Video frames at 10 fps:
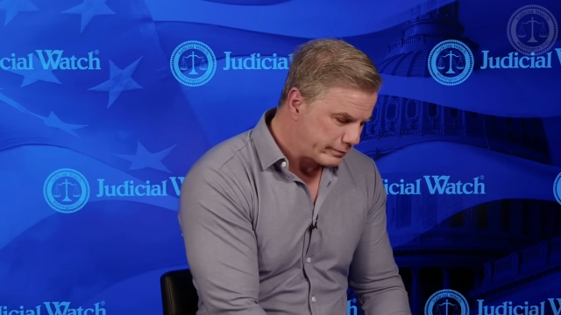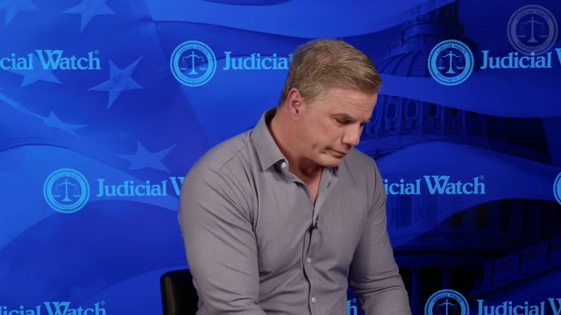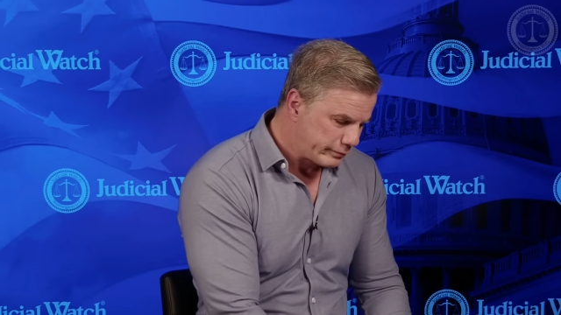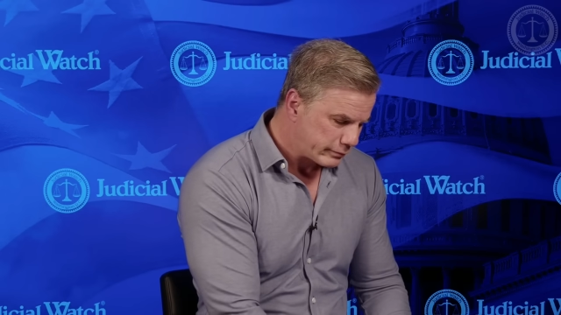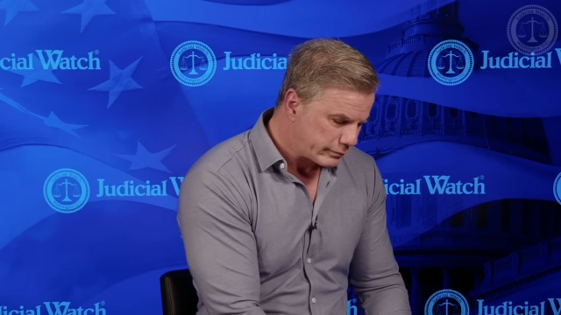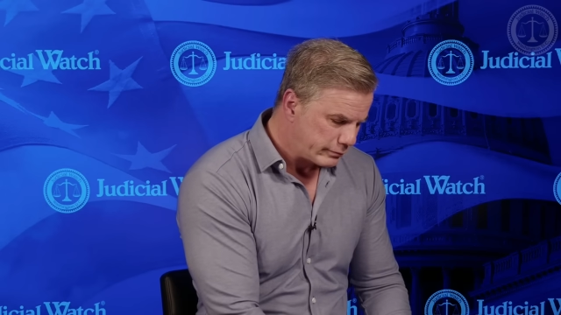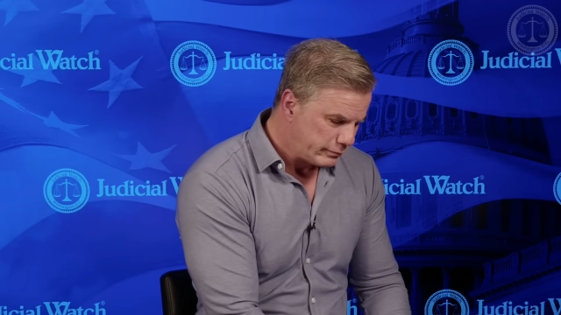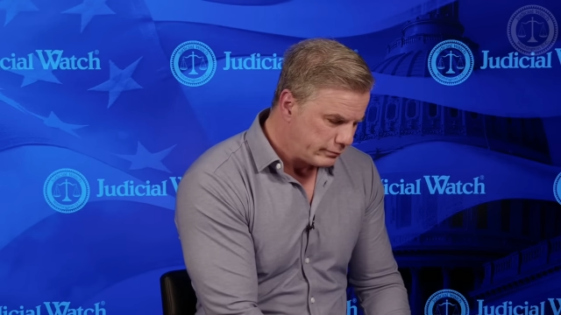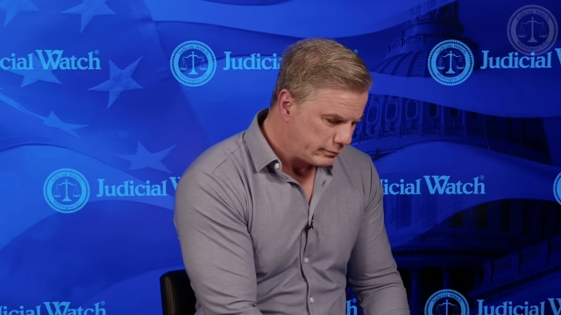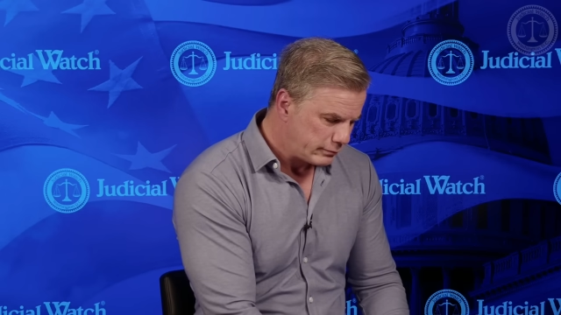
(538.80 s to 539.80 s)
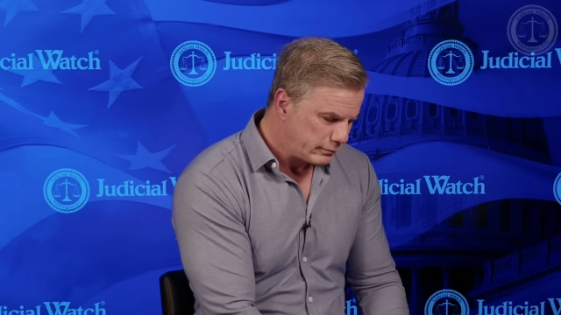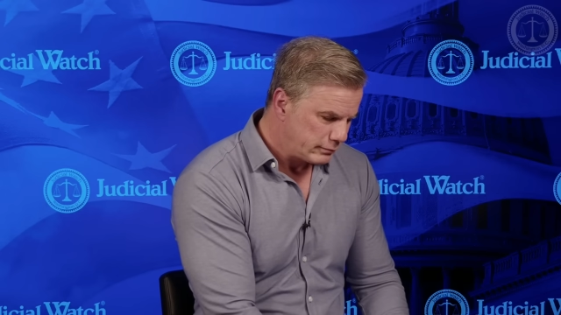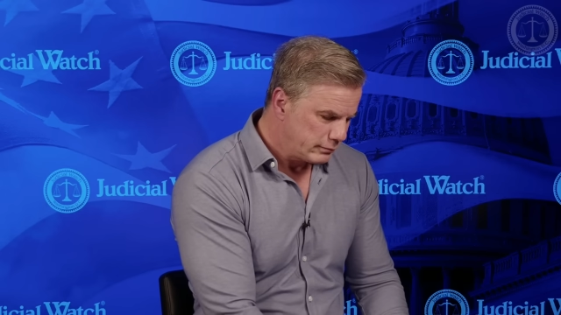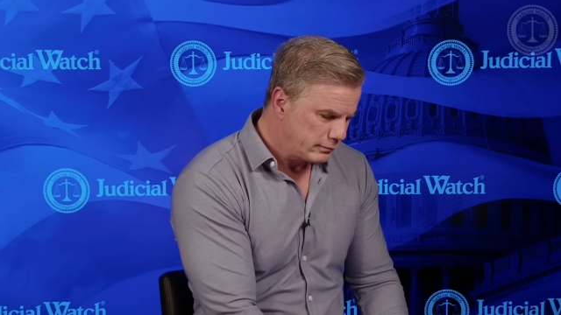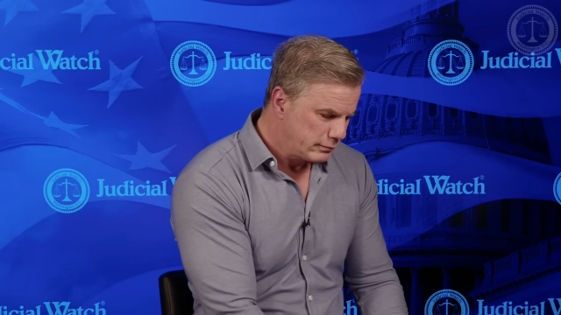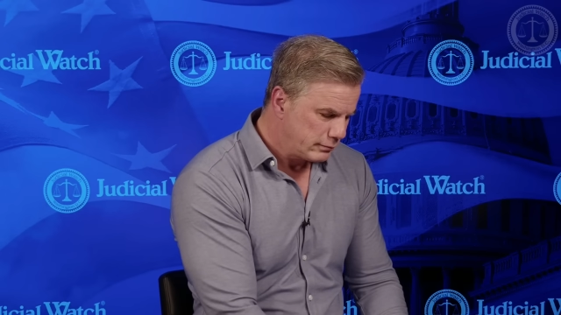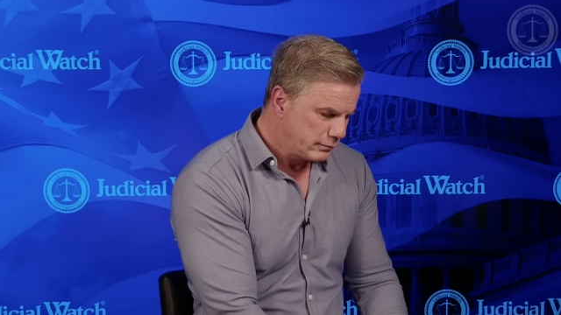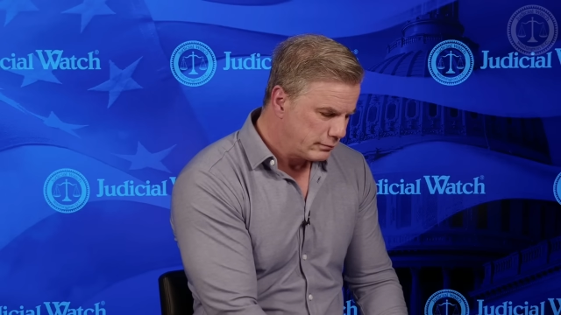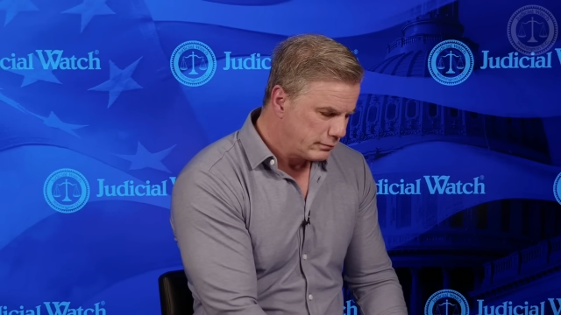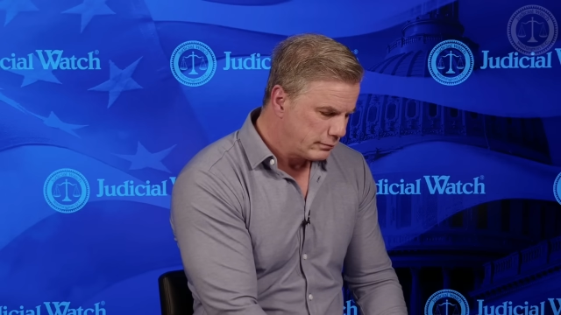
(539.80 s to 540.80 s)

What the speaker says: (silence)